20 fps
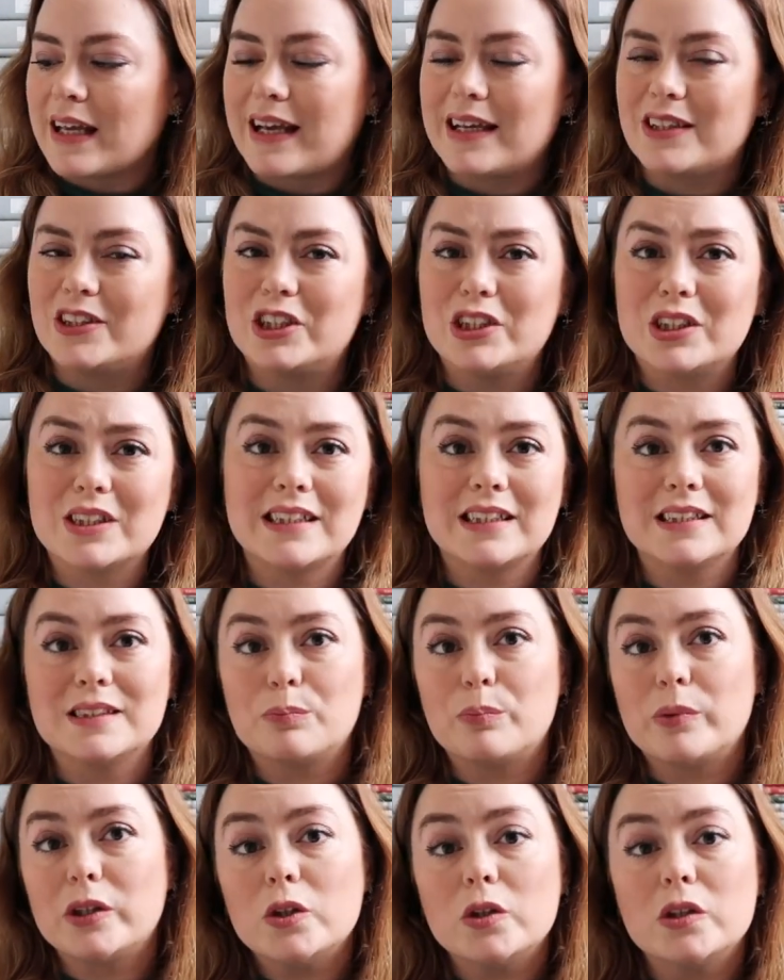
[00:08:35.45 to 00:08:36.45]
And she just
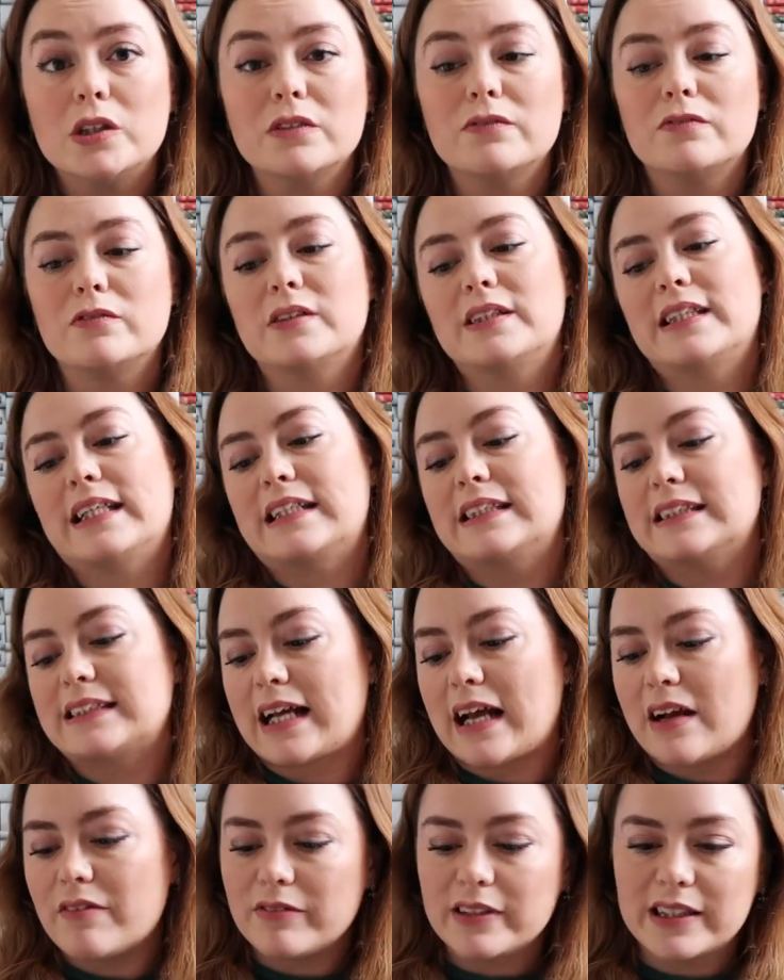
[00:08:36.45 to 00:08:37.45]
has beautiful
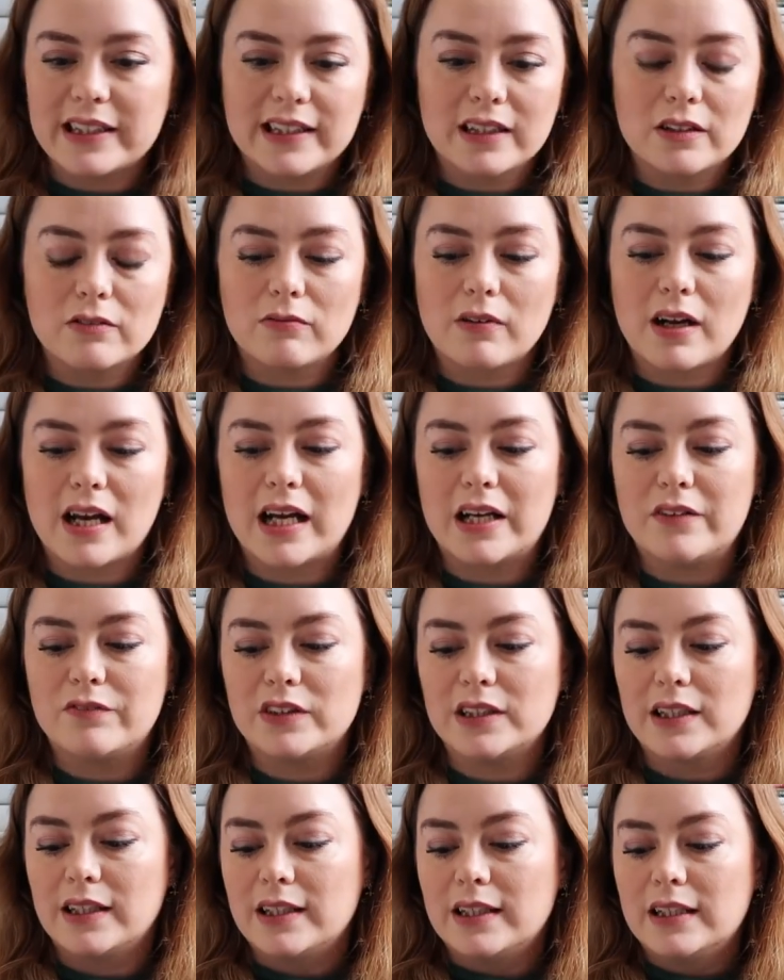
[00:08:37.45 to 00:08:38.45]
things. Everything
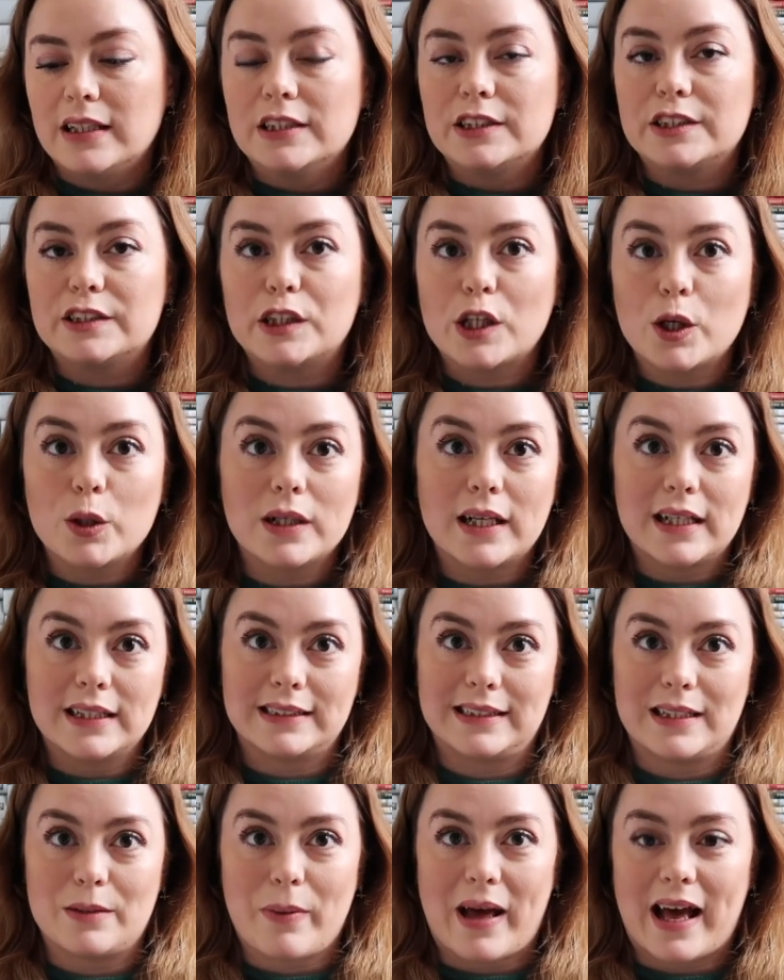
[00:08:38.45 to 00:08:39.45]
arrived so
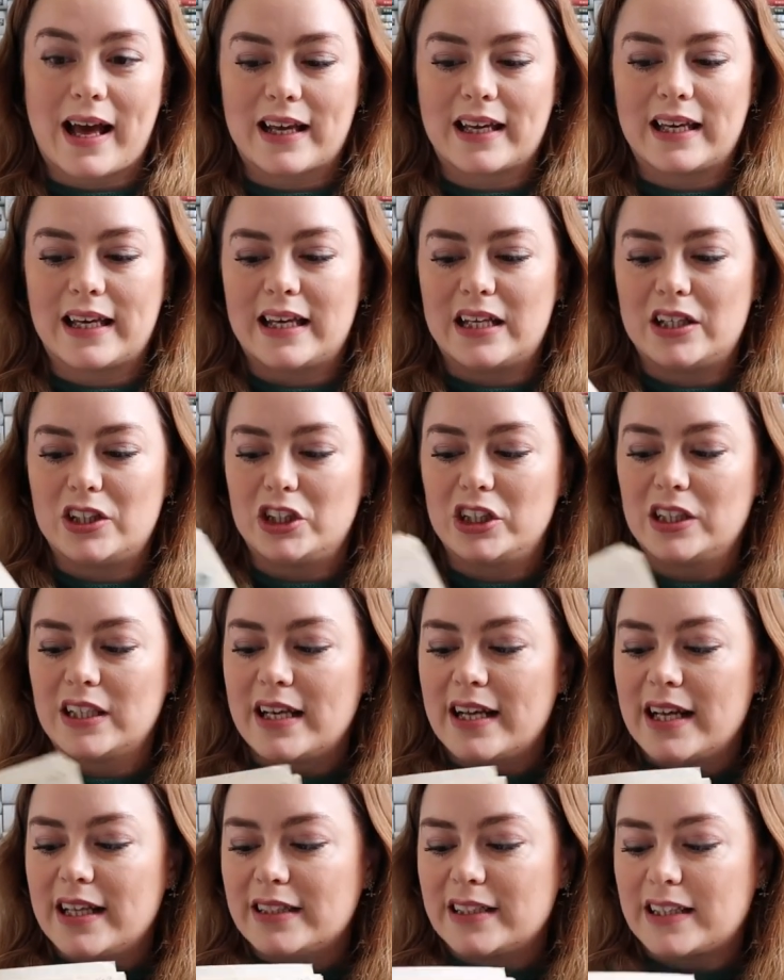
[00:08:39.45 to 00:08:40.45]
nicely packaged
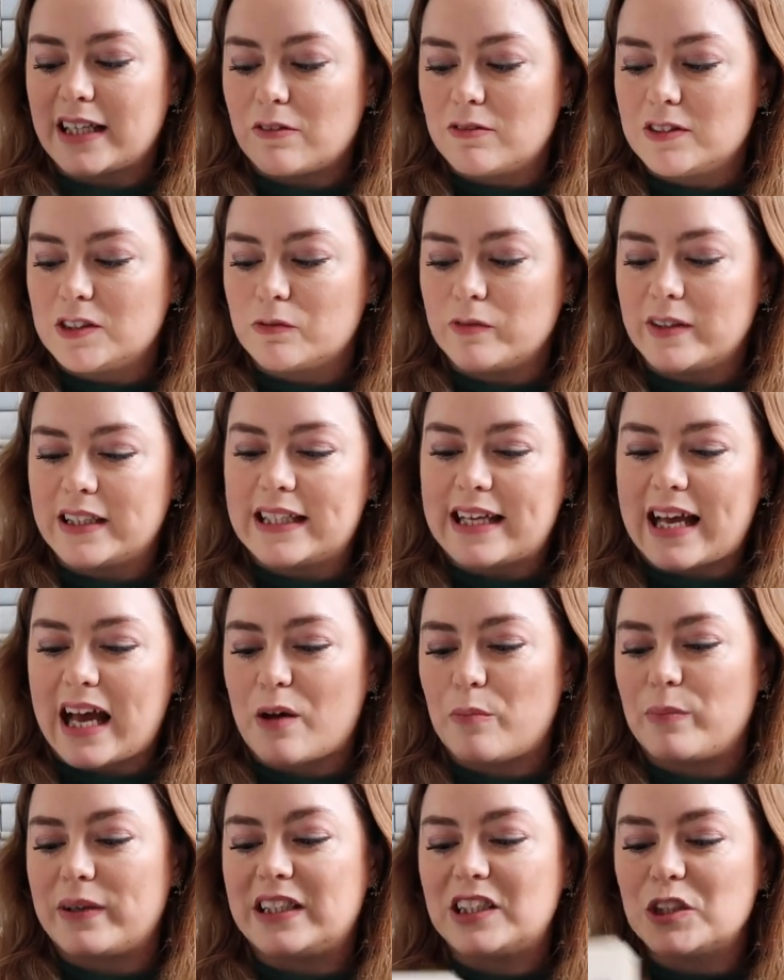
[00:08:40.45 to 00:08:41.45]
that I was really
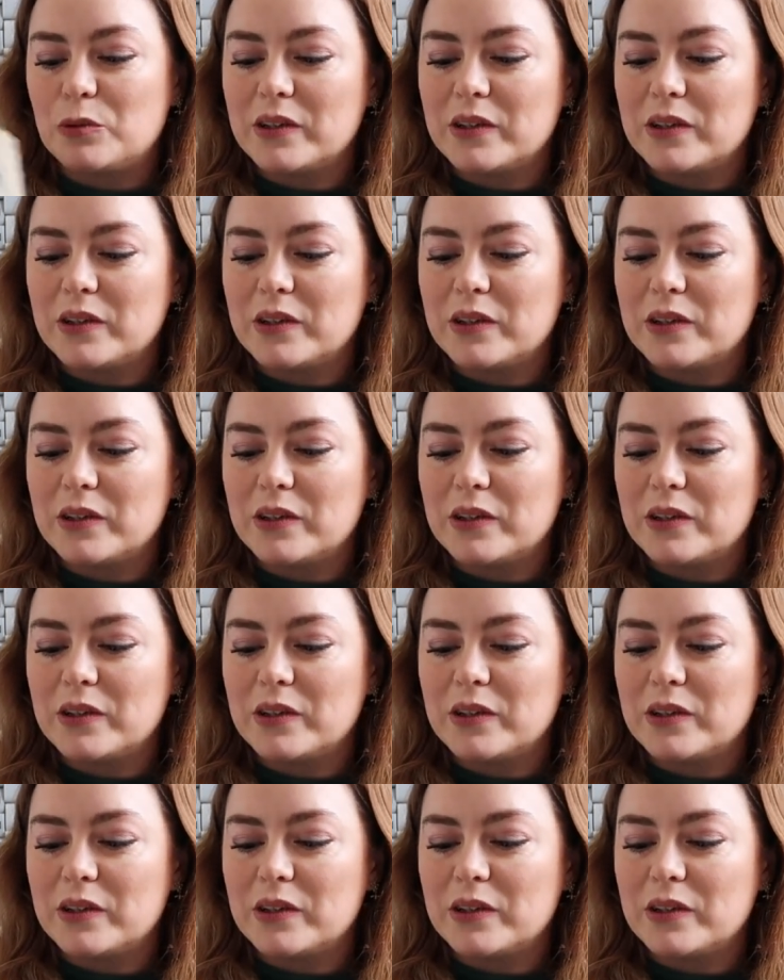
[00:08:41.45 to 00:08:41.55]
happy.